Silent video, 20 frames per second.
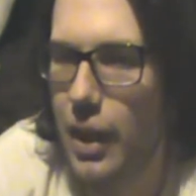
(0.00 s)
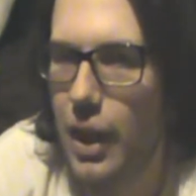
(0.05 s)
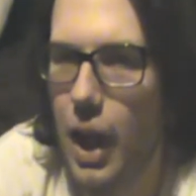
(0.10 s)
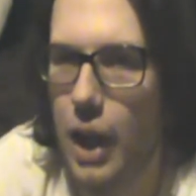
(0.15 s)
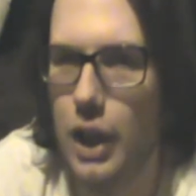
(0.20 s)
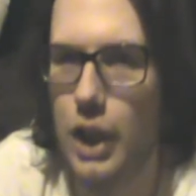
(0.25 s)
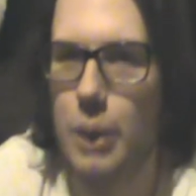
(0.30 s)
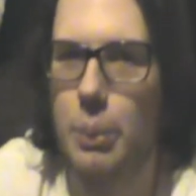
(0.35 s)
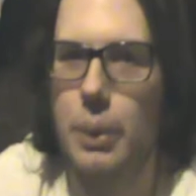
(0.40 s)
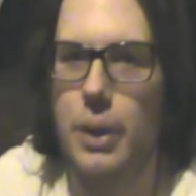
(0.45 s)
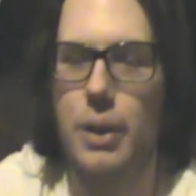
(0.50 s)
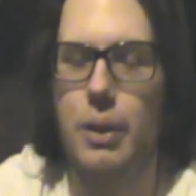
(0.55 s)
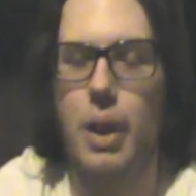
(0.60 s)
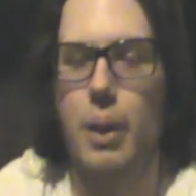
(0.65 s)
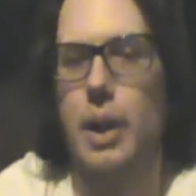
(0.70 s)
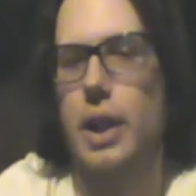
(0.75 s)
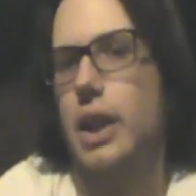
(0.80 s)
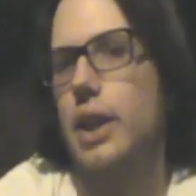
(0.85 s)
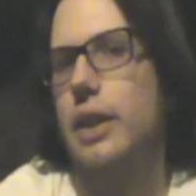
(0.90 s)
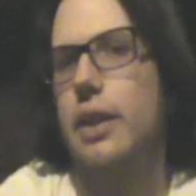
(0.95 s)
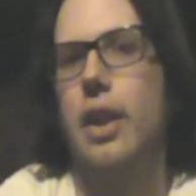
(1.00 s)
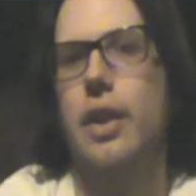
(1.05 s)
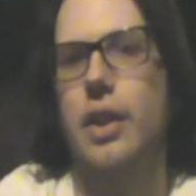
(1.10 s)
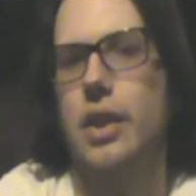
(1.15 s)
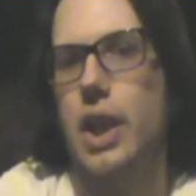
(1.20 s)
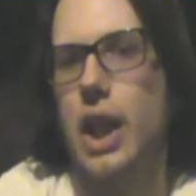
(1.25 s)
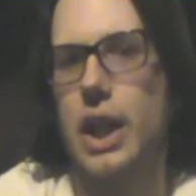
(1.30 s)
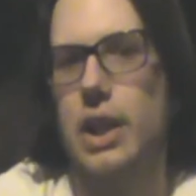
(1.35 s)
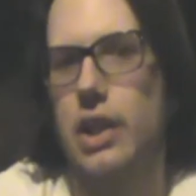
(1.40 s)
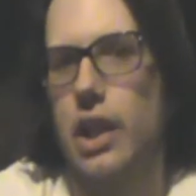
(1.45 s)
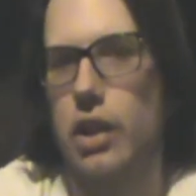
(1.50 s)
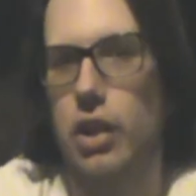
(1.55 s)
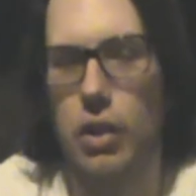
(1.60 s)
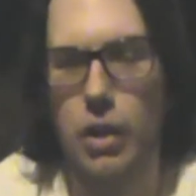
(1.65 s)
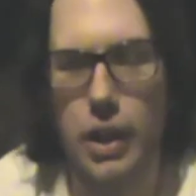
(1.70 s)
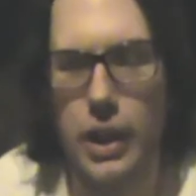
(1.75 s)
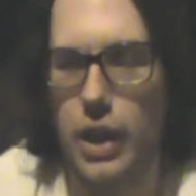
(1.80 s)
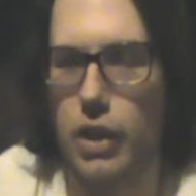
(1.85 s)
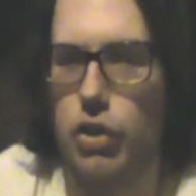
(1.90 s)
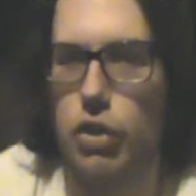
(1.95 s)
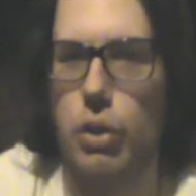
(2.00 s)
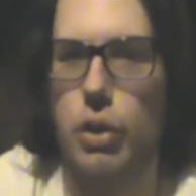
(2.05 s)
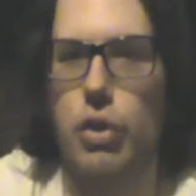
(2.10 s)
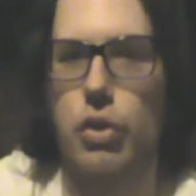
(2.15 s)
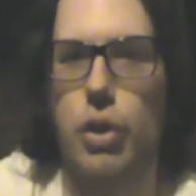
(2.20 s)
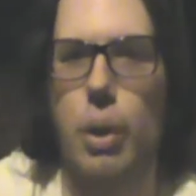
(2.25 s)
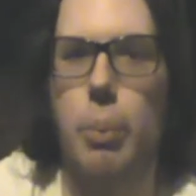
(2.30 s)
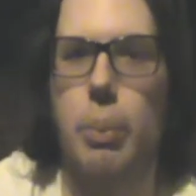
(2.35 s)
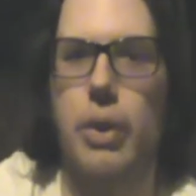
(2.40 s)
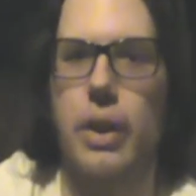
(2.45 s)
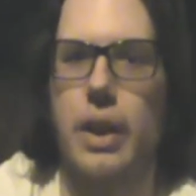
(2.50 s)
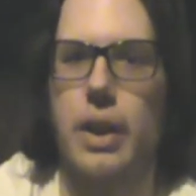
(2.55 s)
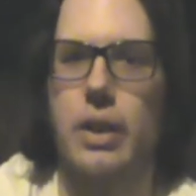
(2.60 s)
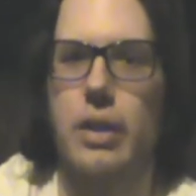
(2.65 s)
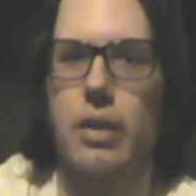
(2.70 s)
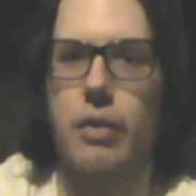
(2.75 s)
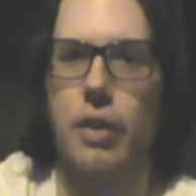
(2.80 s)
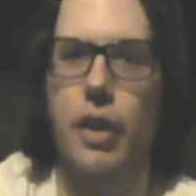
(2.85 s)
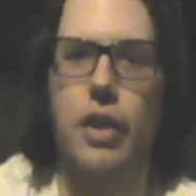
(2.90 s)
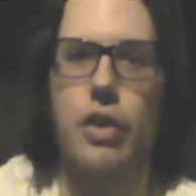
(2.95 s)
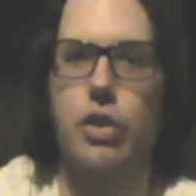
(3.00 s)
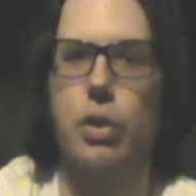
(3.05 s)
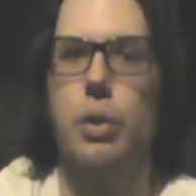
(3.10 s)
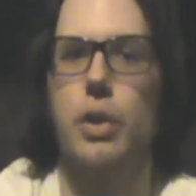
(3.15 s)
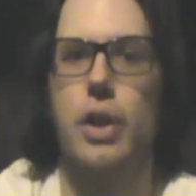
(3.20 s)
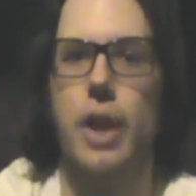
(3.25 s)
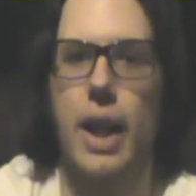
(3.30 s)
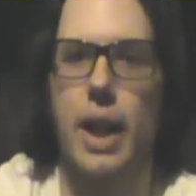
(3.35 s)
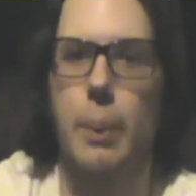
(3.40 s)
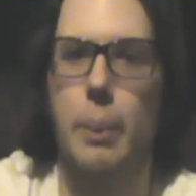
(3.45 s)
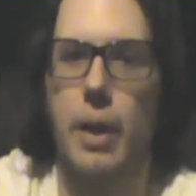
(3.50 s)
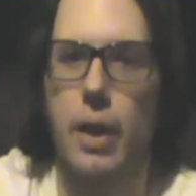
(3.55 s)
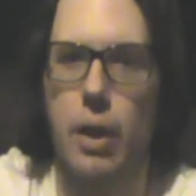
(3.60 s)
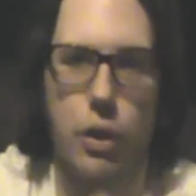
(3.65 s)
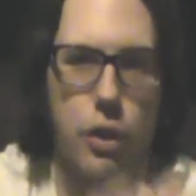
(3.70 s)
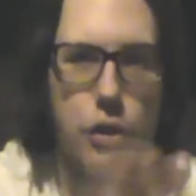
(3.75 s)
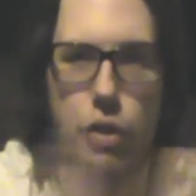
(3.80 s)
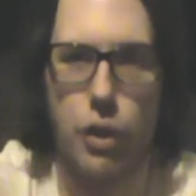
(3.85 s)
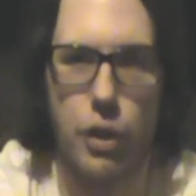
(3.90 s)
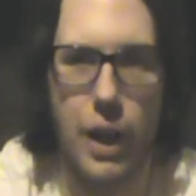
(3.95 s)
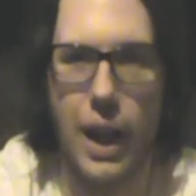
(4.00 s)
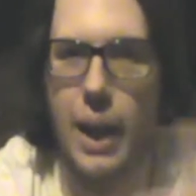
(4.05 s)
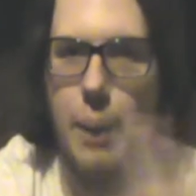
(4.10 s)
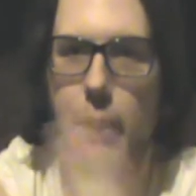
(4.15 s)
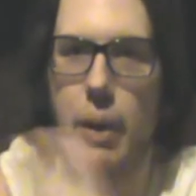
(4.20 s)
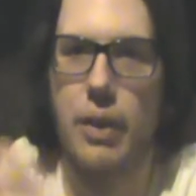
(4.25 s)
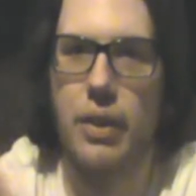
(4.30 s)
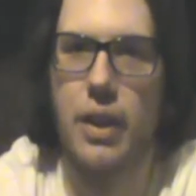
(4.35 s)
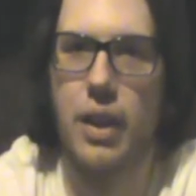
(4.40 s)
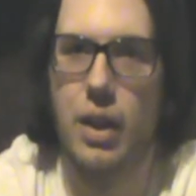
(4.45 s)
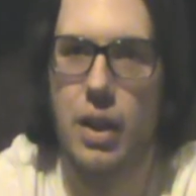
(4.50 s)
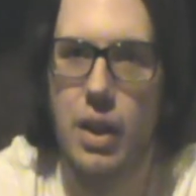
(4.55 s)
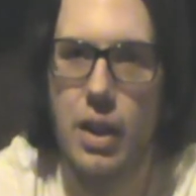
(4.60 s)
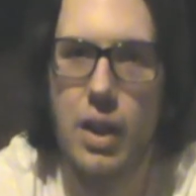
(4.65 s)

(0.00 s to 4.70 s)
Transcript: I'm gonna clear all the Titans. That's sort of like a Shonen Jump thing, a very Shonen anime thing.